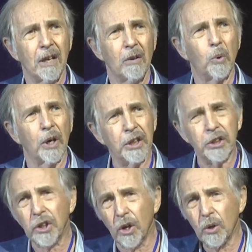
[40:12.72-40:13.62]
where he
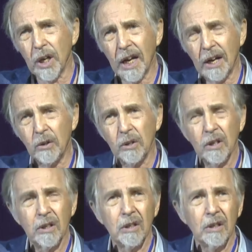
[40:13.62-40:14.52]
showed how
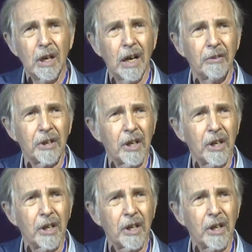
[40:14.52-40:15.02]
the